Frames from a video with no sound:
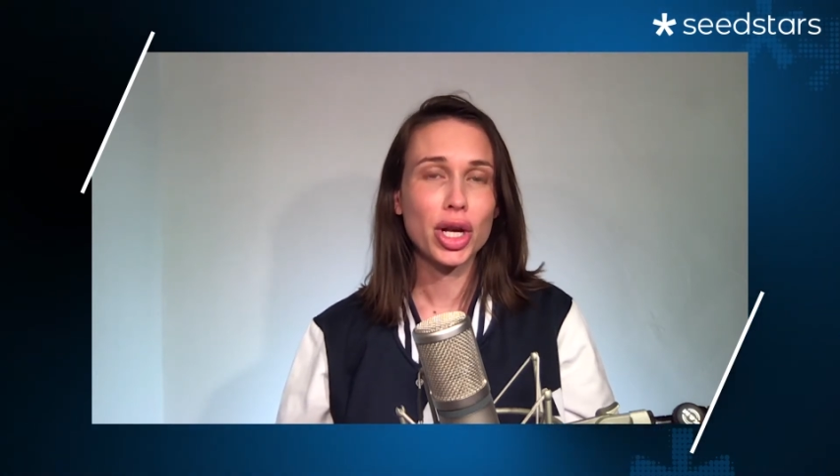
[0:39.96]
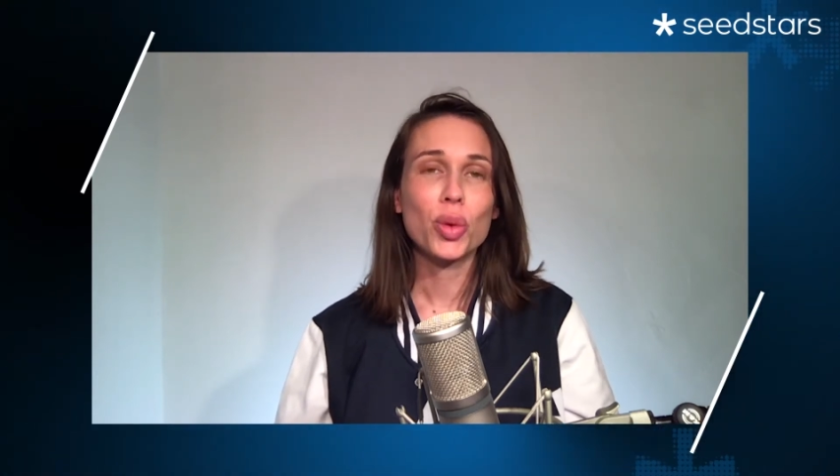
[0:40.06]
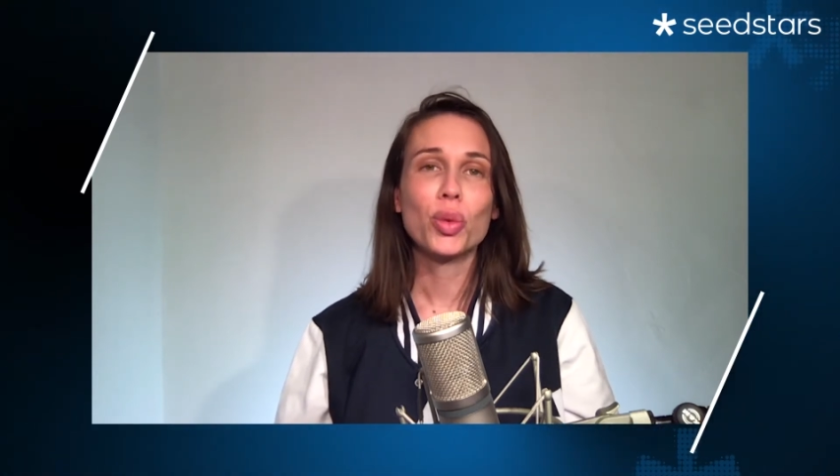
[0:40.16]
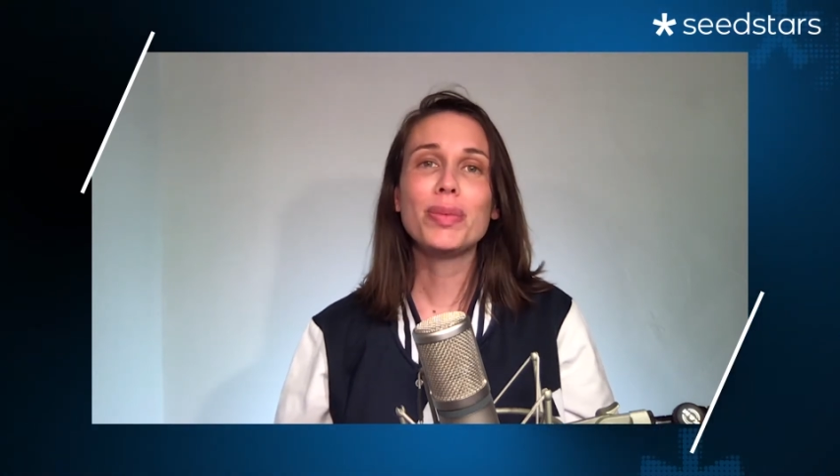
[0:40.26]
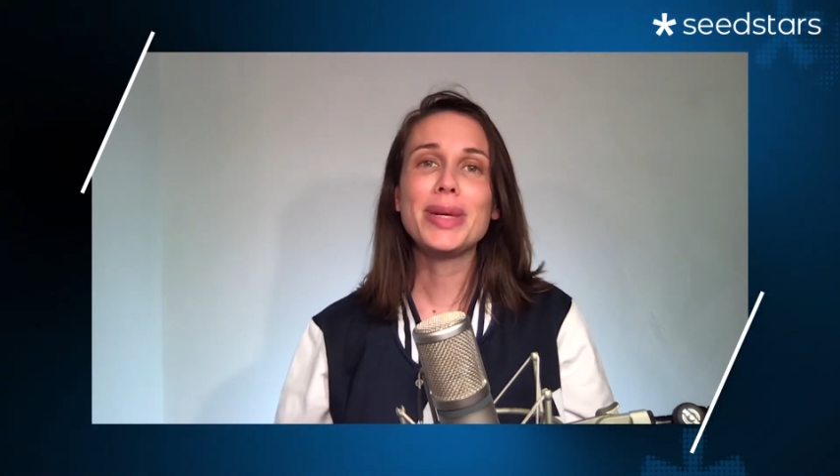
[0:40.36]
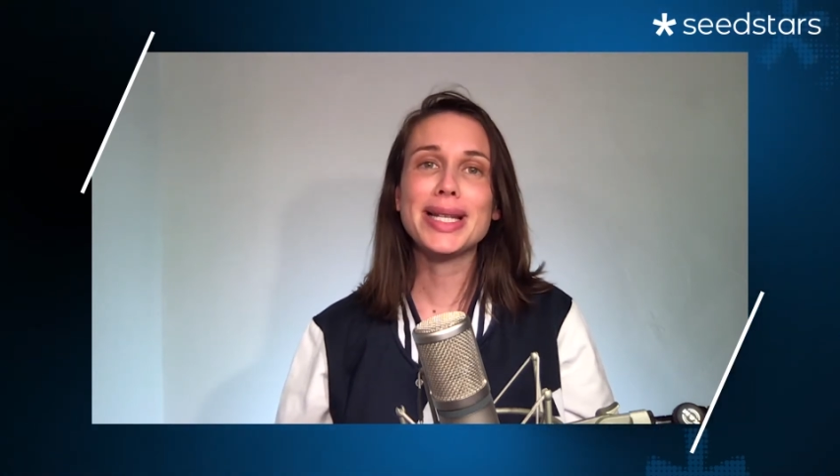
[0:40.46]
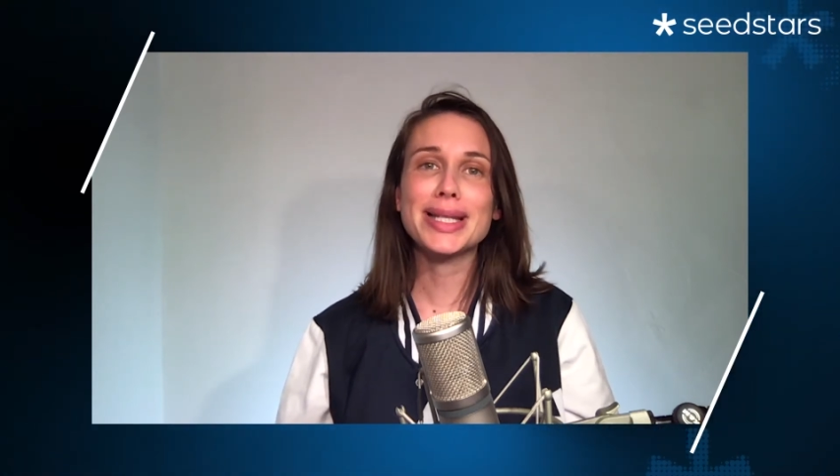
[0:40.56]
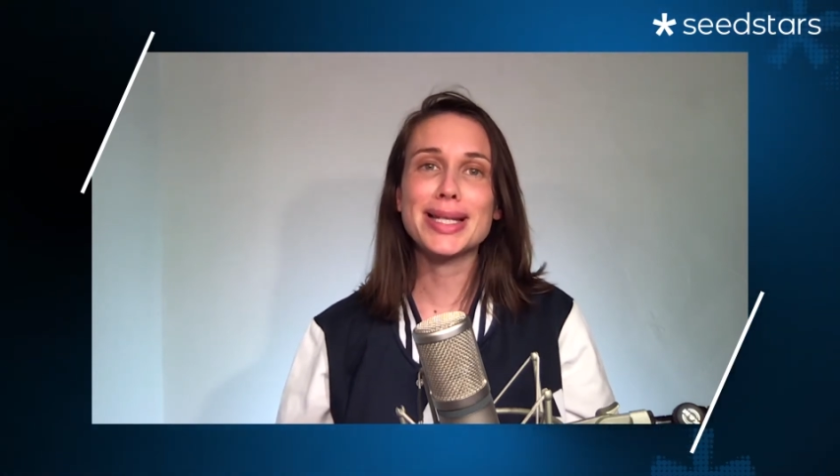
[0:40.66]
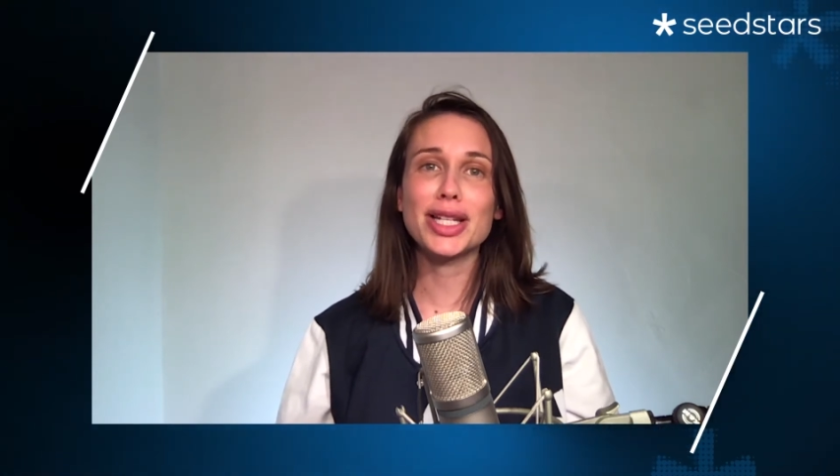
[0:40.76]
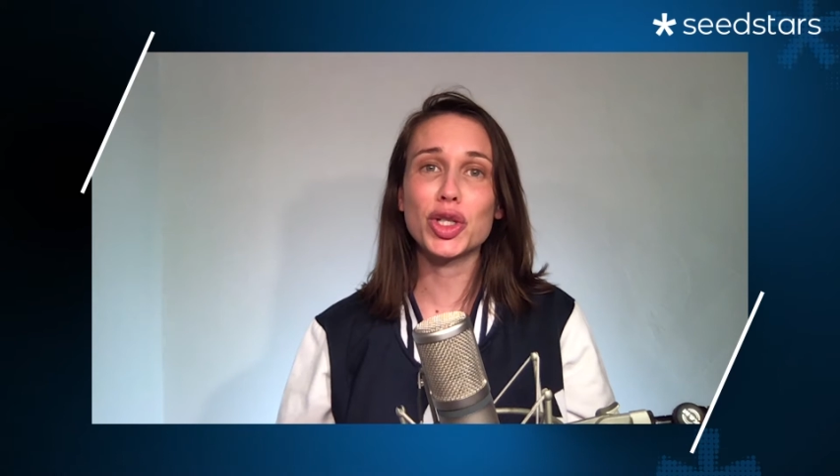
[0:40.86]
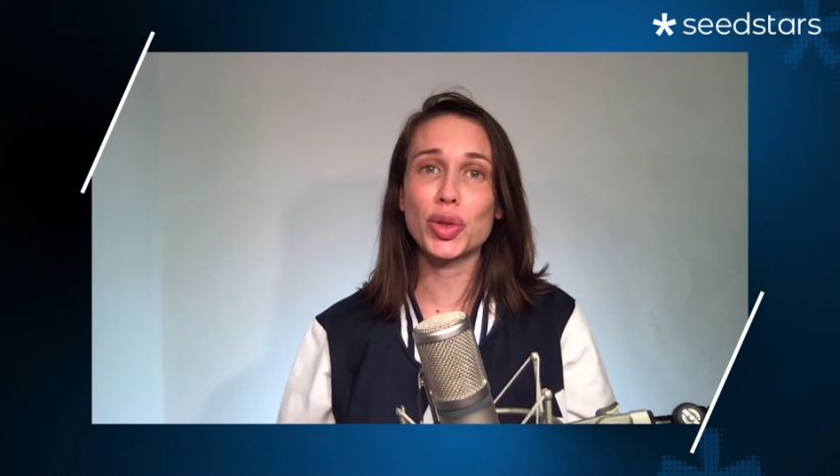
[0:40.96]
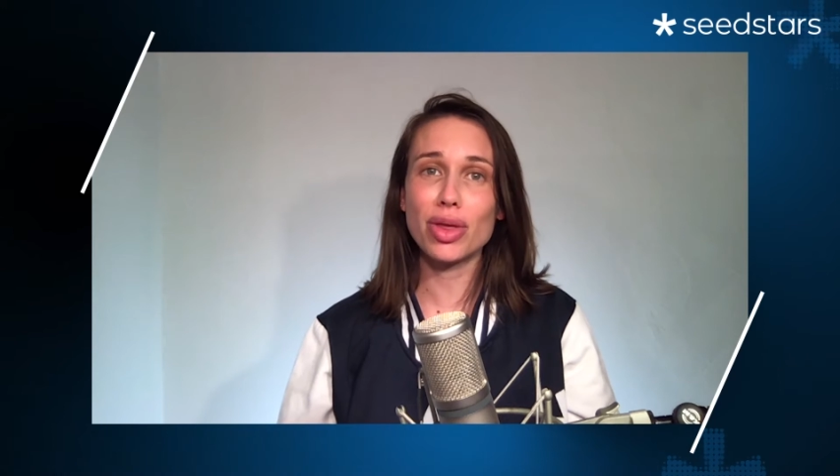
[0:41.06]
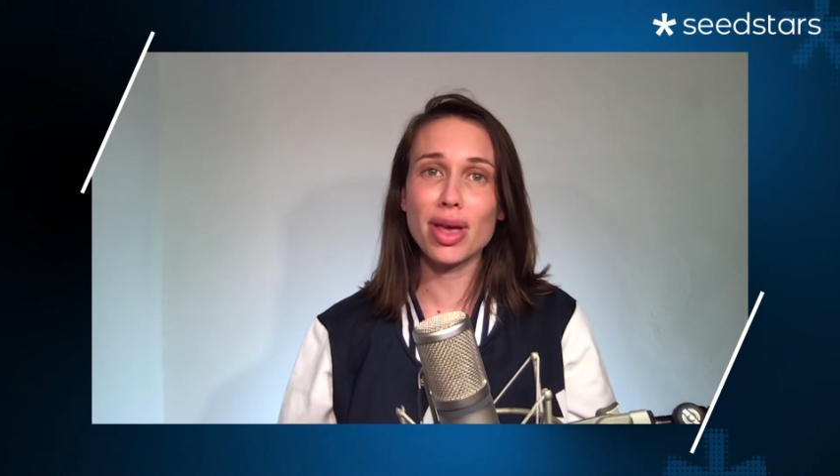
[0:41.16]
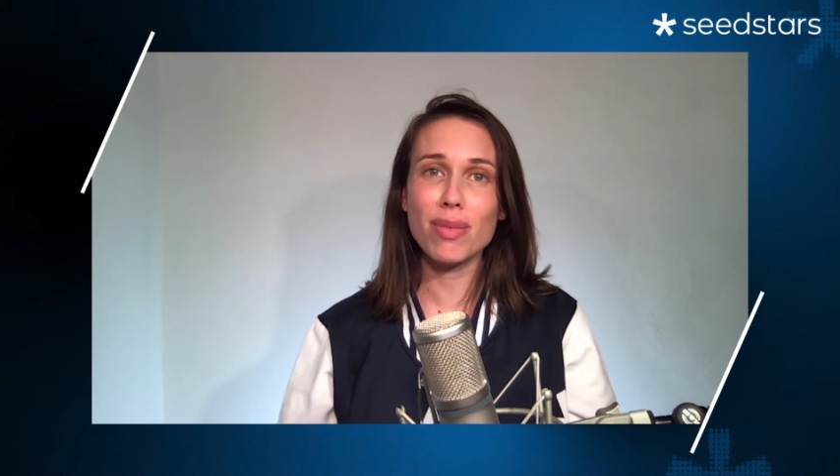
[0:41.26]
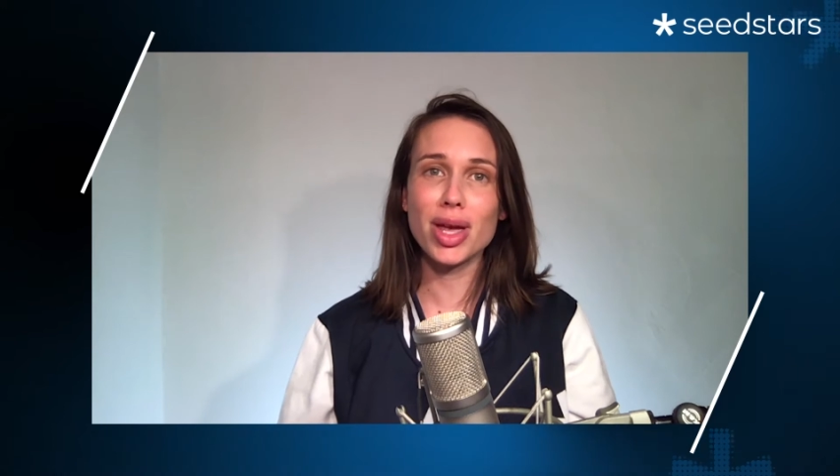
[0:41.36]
We'll be listening to them